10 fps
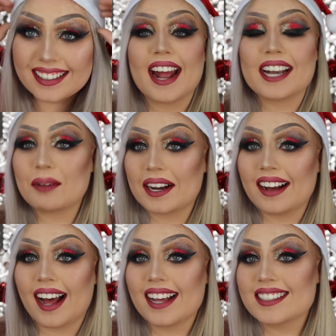Anyway
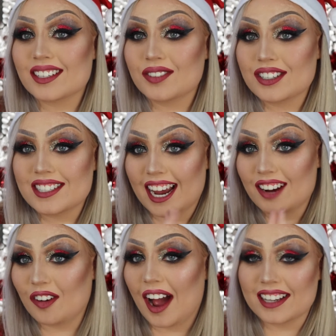guys, if you stayed
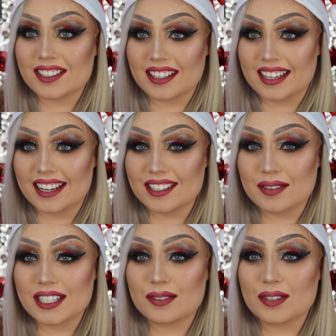right till the end of
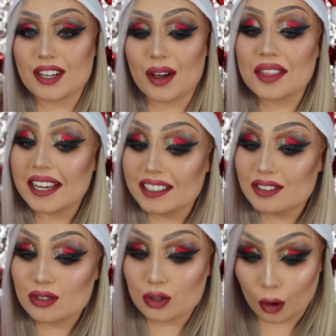this video, thank you
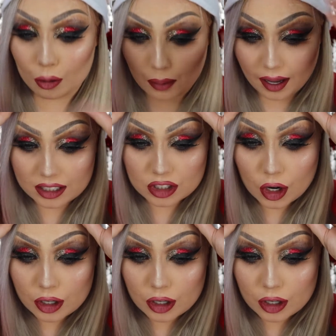so much.